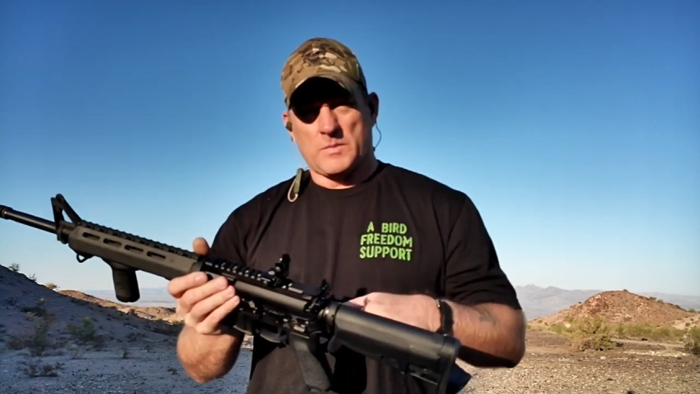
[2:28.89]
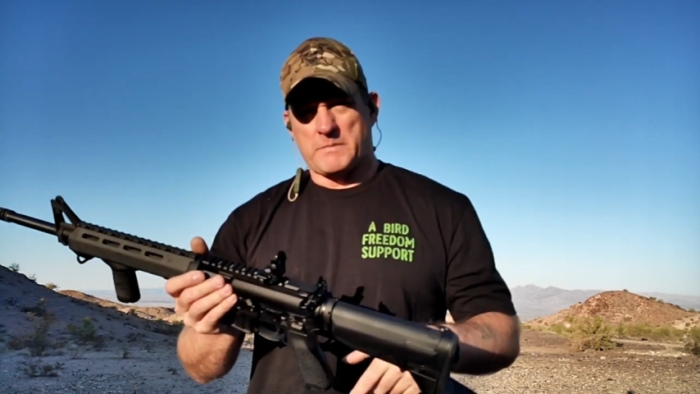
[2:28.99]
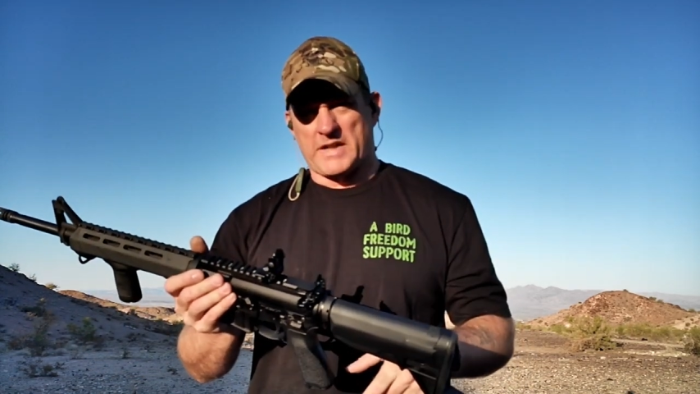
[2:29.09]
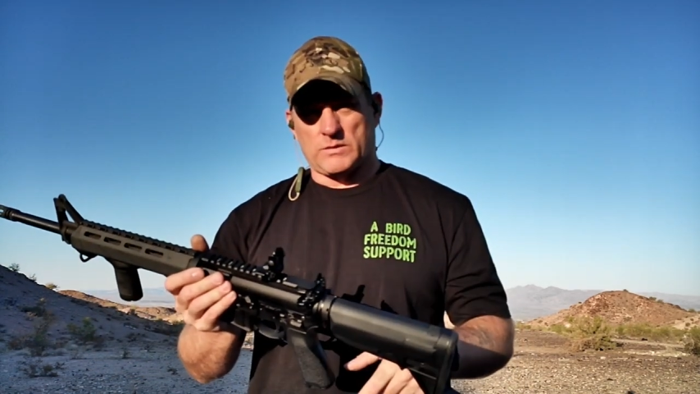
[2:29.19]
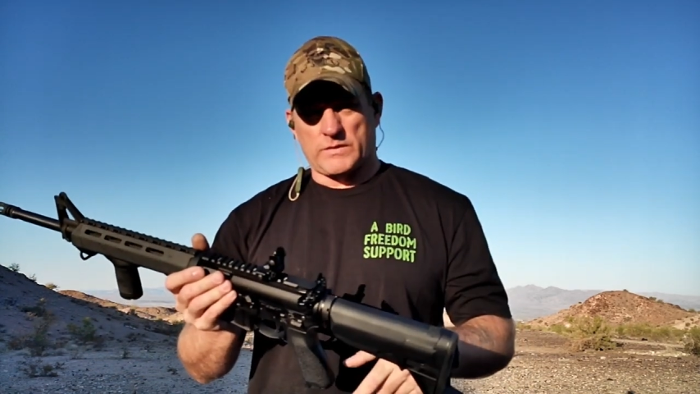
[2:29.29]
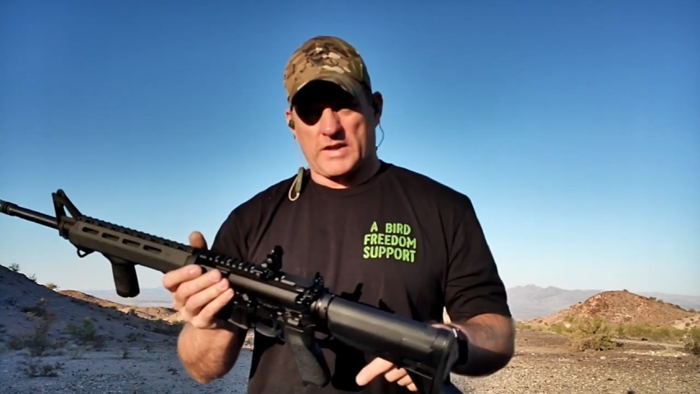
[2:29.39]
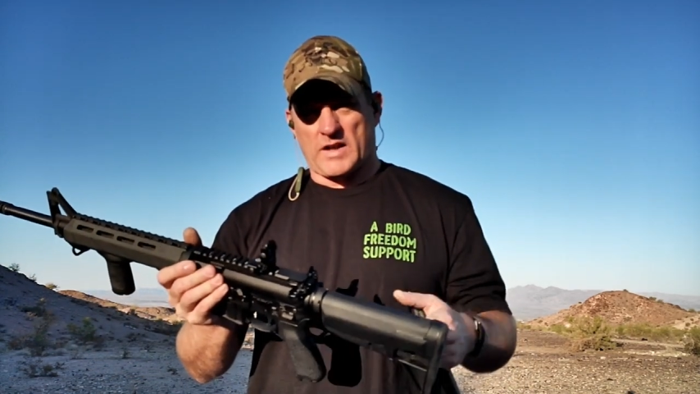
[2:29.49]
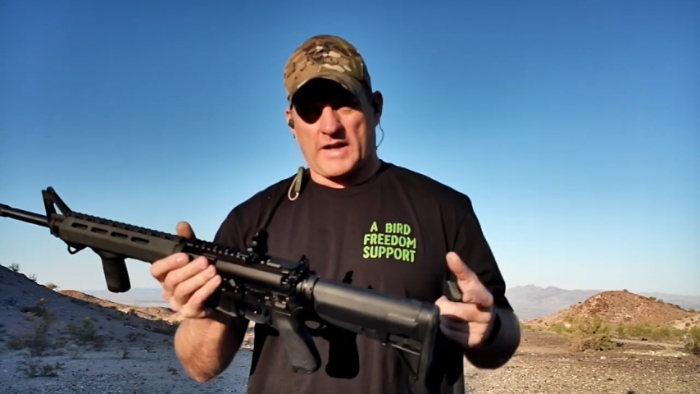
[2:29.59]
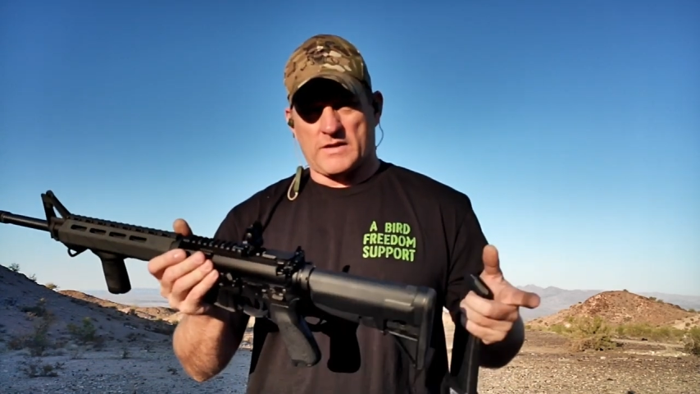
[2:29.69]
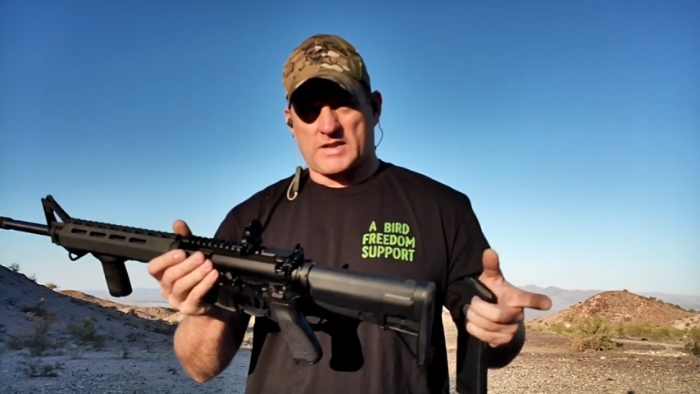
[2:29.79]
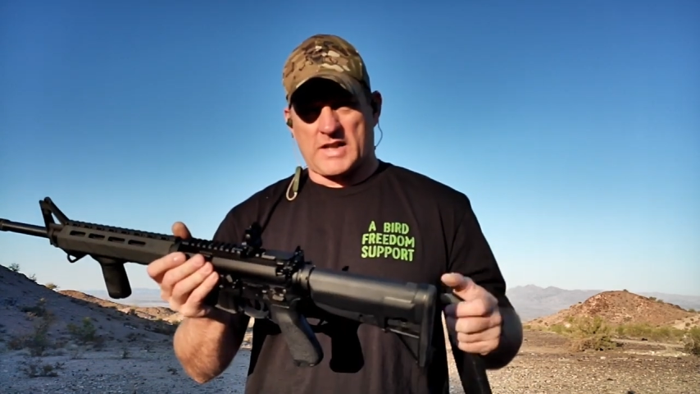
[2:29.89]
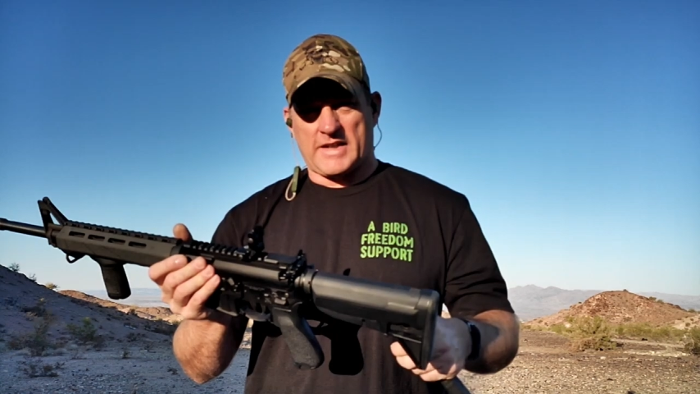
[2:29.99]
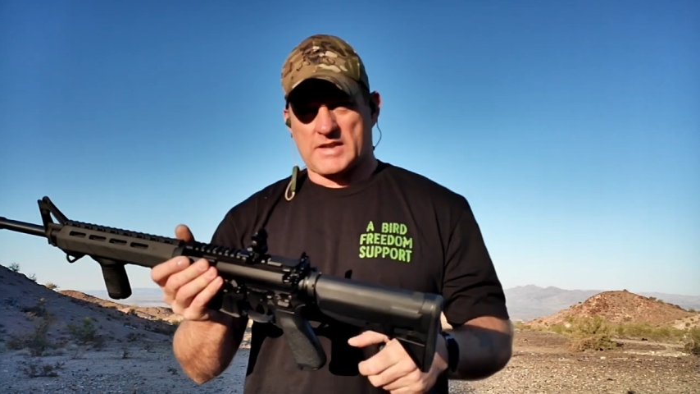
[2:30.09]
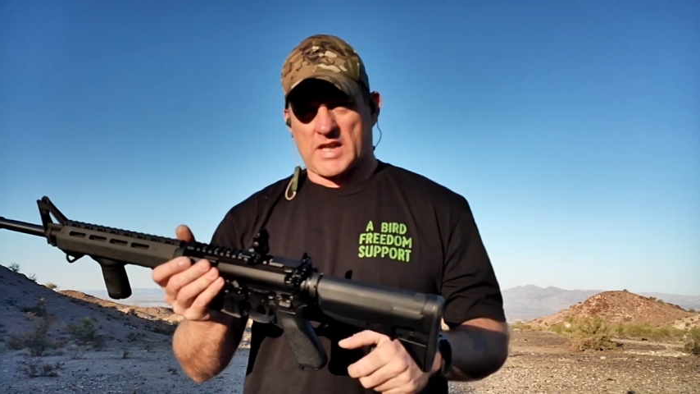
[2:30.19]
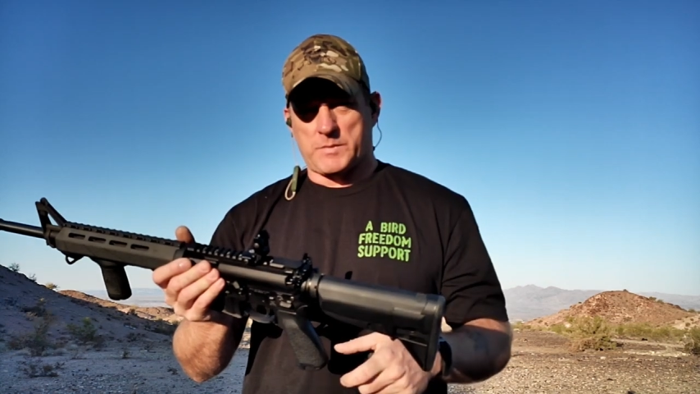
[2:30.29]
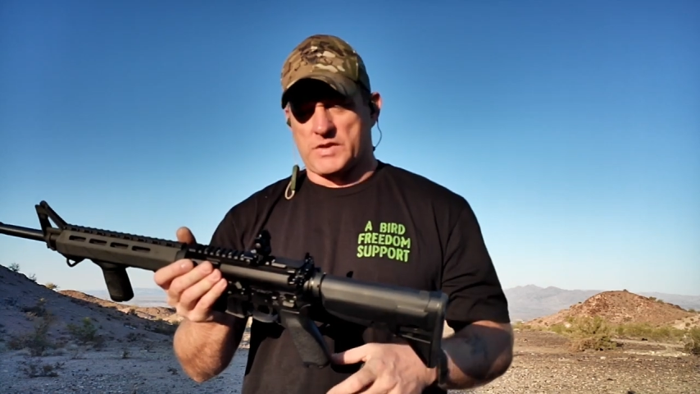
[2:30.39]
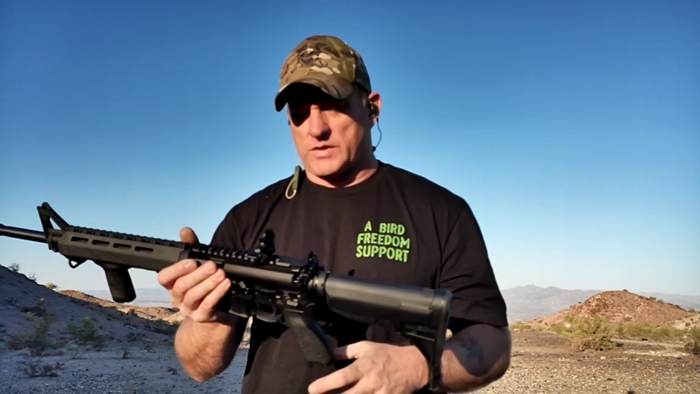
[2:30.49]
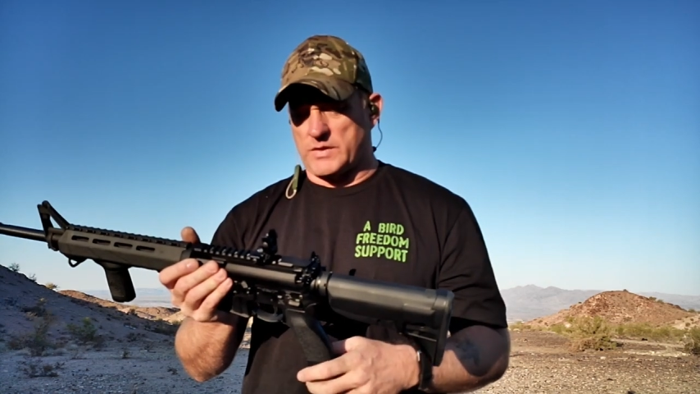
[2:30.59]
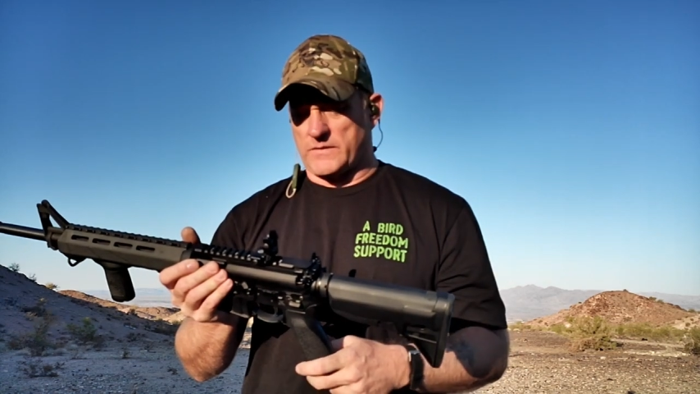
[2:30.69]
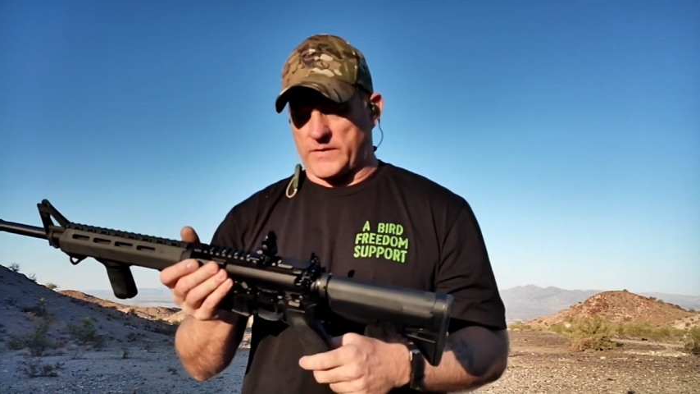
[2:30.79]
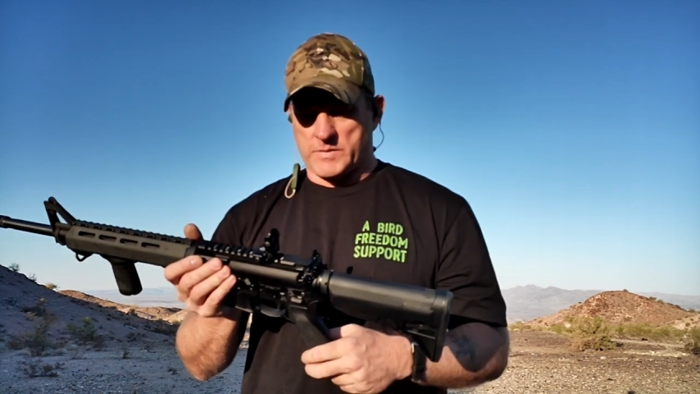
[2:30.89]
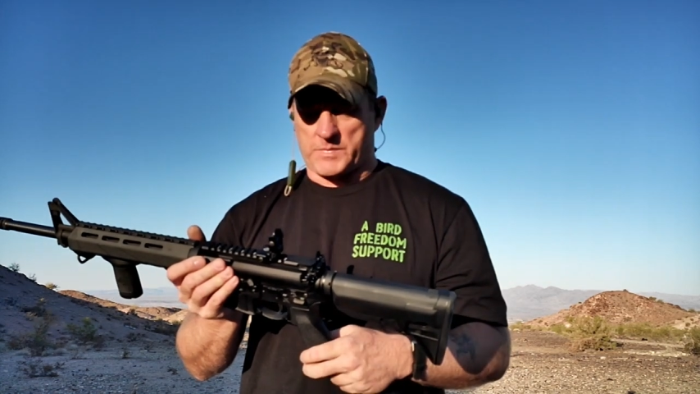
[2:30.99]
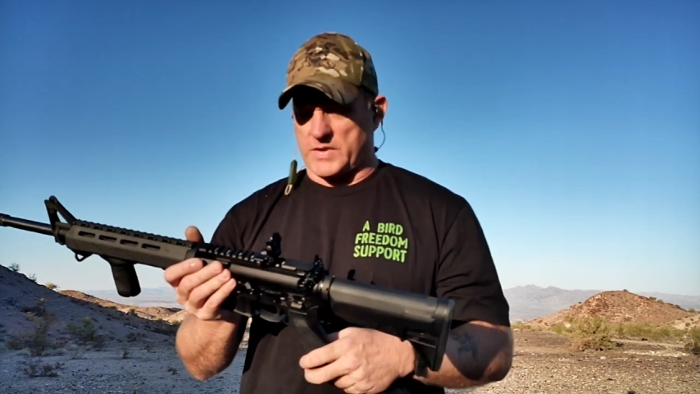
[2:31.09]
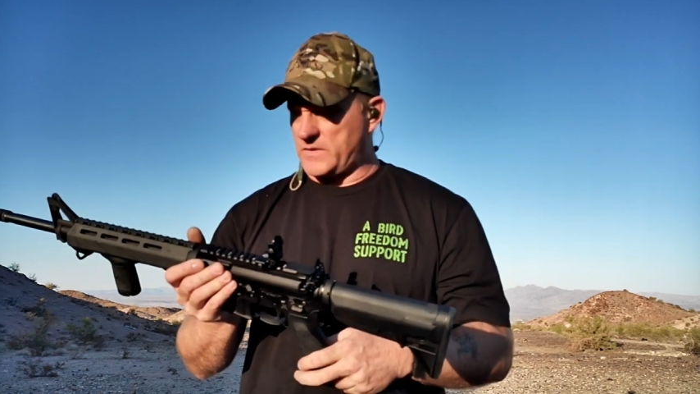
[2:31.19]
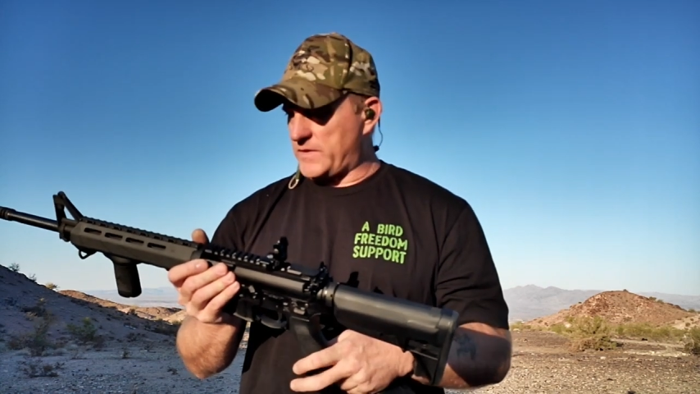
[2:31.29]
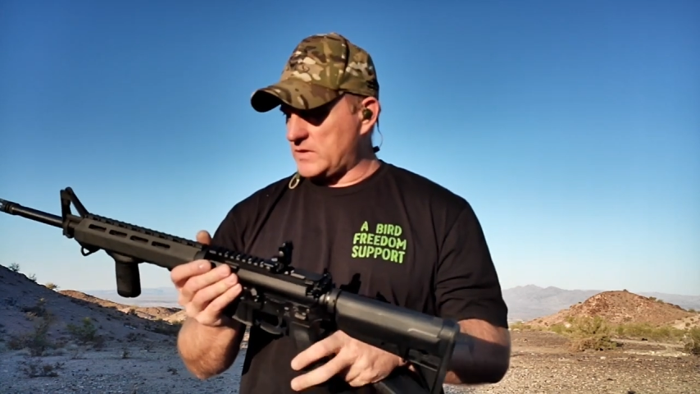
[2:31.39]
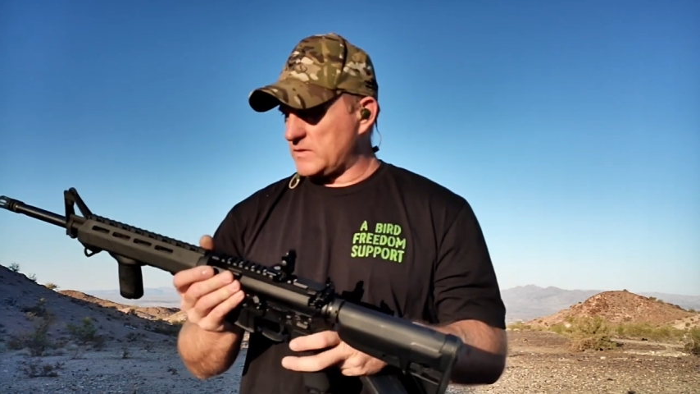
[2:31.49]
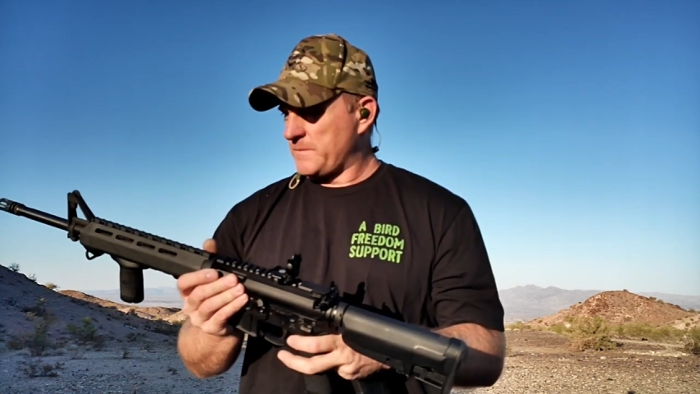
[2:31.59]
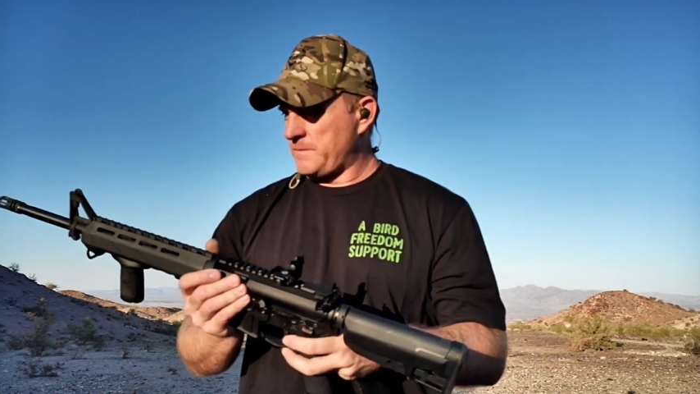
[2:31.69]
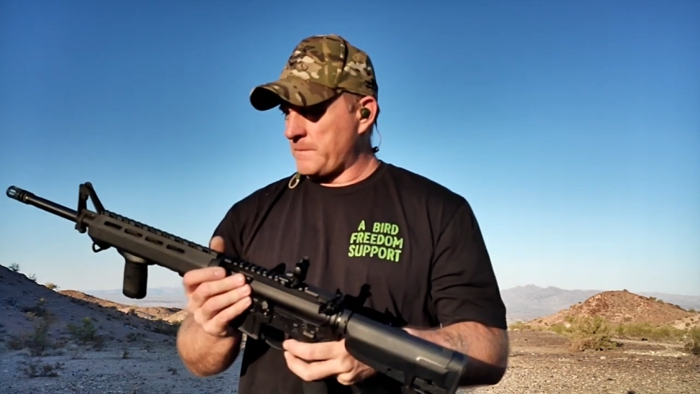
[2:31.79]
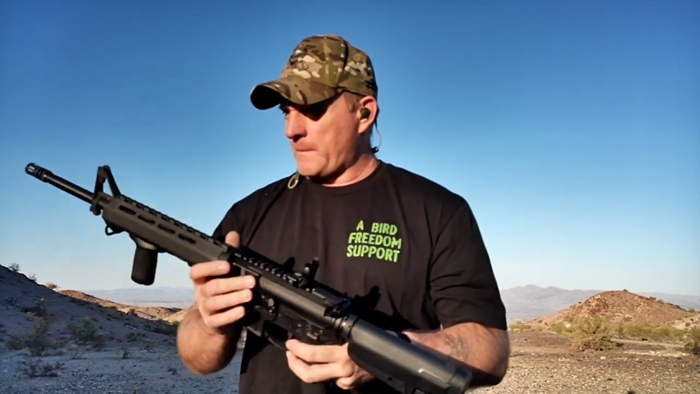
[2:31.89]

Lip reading: Metal rear, iron sights coming to you from Springfield.